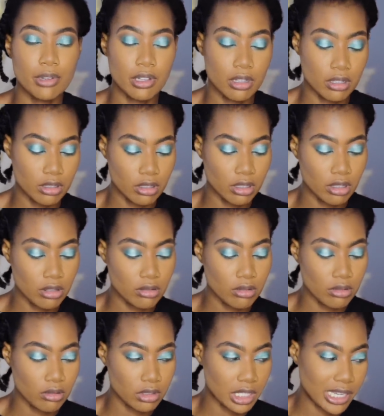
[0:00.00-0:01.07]
but
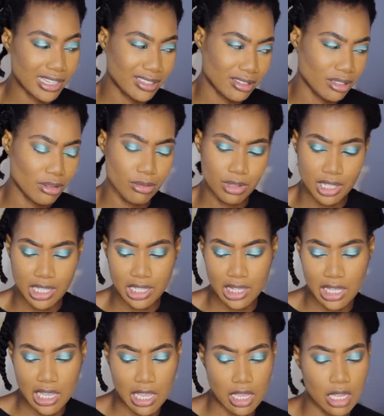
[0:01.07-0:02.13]
alone I don't
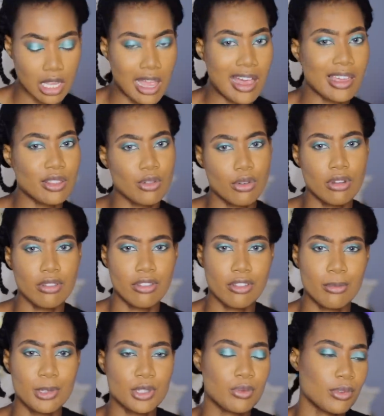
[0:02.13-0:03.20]
think that either of
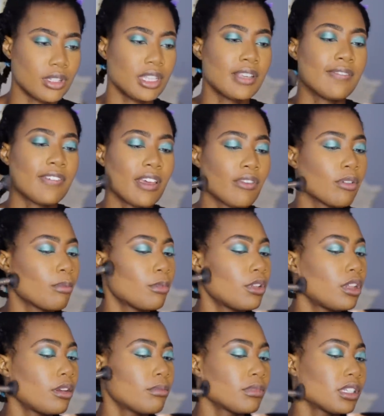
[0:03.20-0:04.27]
them is really
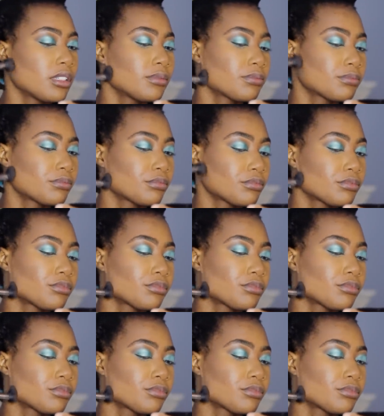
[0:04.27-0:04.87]
favorable on me.